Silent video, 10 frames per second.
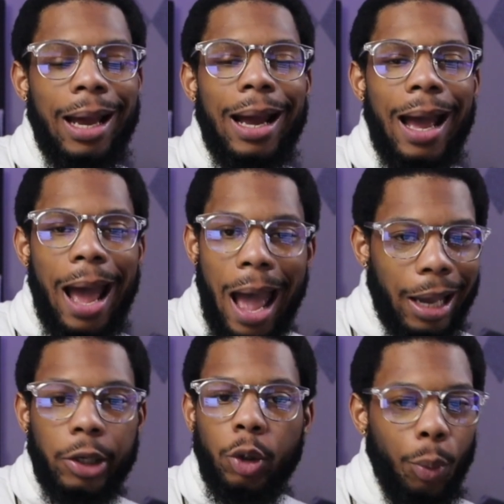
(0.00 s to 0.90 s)
I
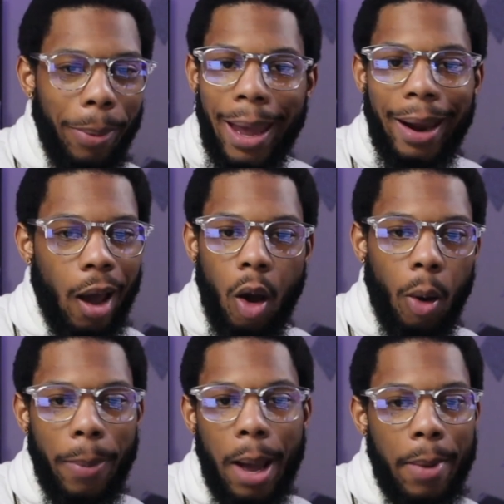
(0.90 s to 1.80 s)
can do bad all
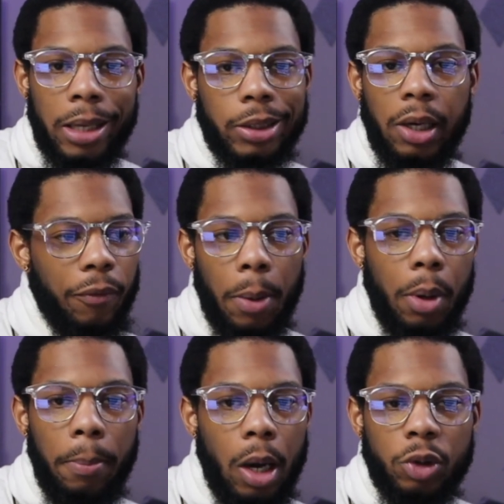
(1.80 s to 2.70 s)
by myself. I'm a
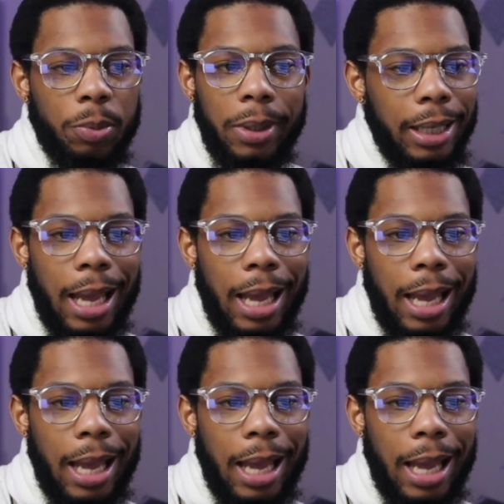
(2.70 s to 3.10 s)
boss bee.